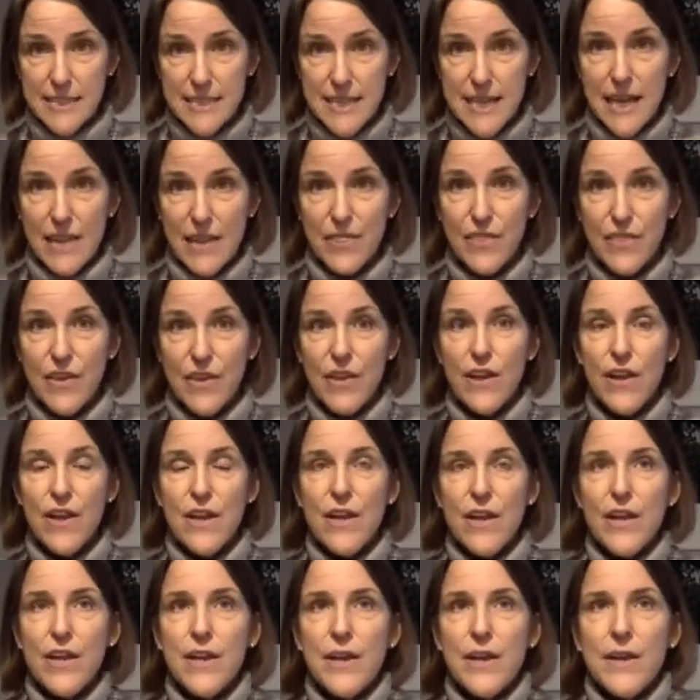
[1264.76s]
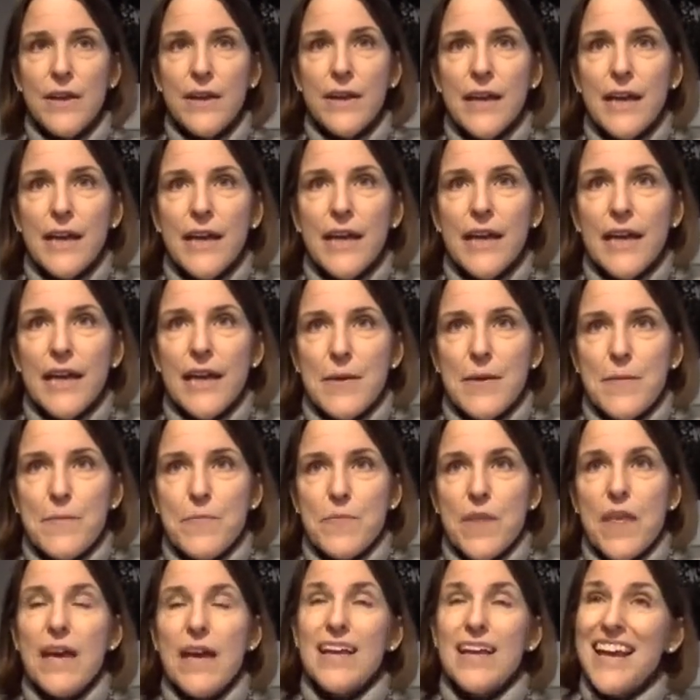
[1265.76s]
death.
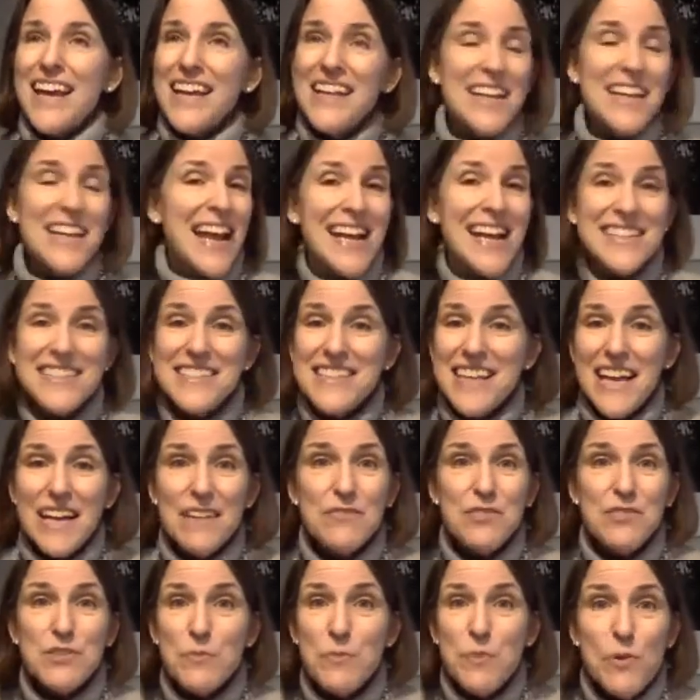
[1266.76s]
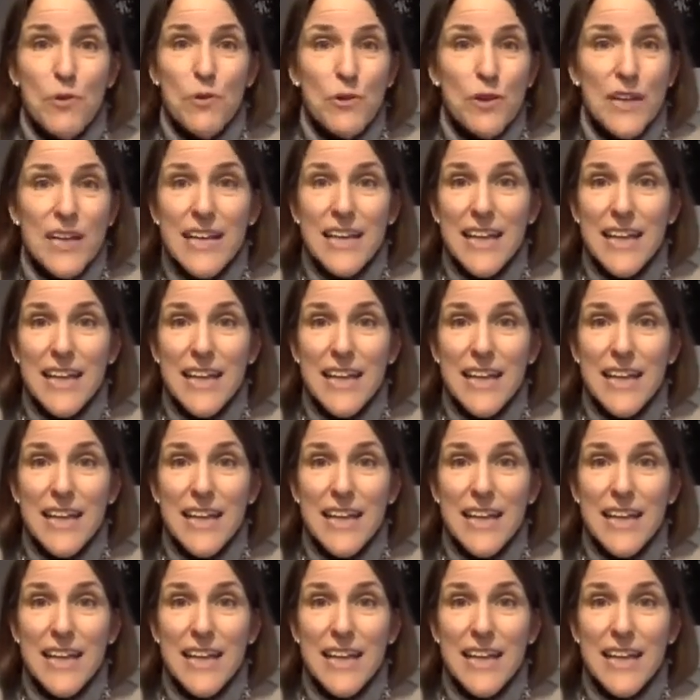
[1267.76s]
Again, it has to have support.